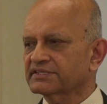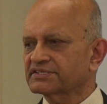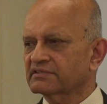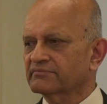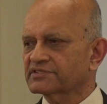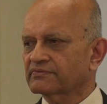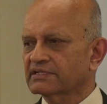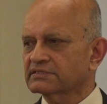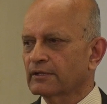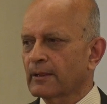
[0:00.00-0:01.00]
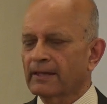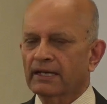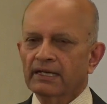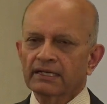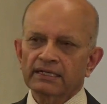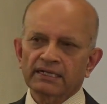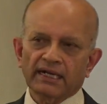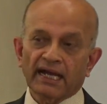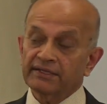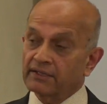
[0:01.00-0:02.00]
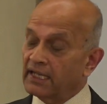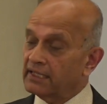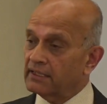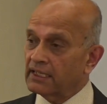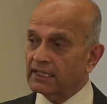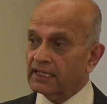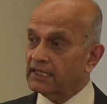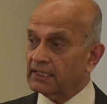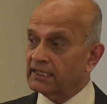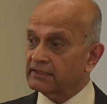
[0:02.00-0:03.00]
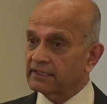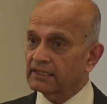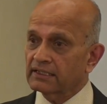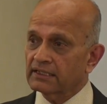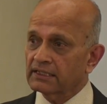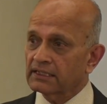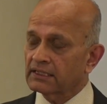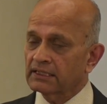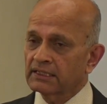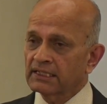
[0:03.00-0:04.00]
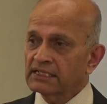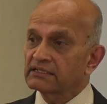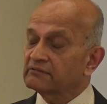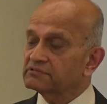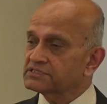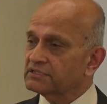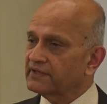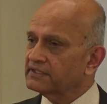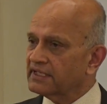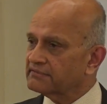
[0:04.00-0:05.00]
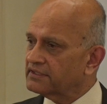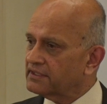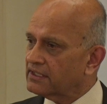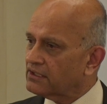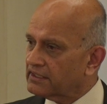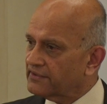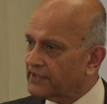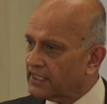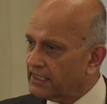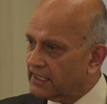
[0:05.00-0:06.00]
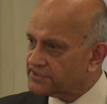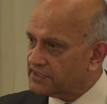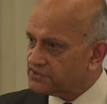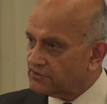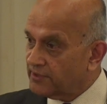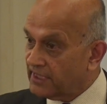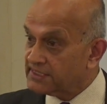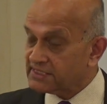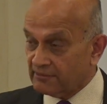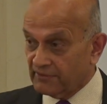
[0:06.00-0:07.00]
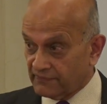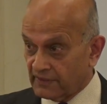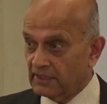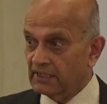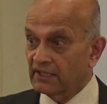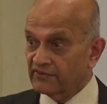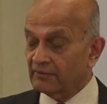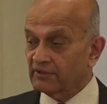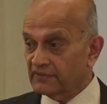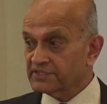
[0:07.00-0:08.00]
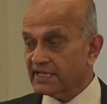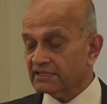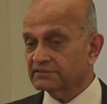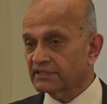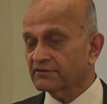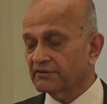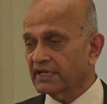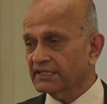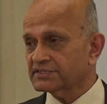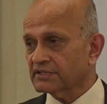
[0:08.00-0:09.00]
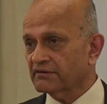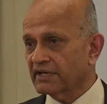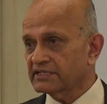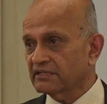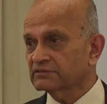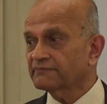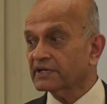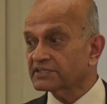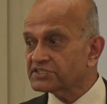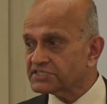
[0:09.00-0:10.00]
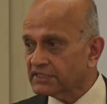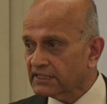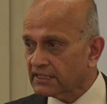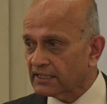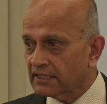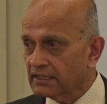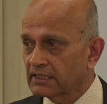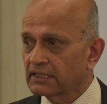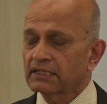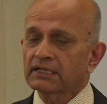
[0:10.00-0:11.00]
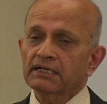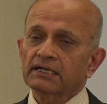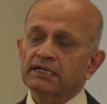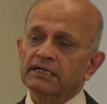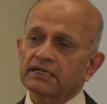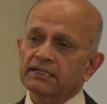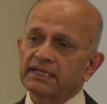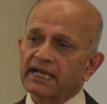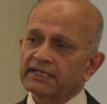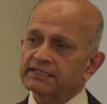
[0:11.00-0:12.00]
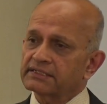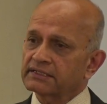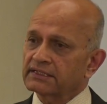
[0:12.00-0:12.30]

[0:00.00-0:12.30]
system as well. I think levels of integrity are not as high as they should be, and some of this actually creates a great deal of concern that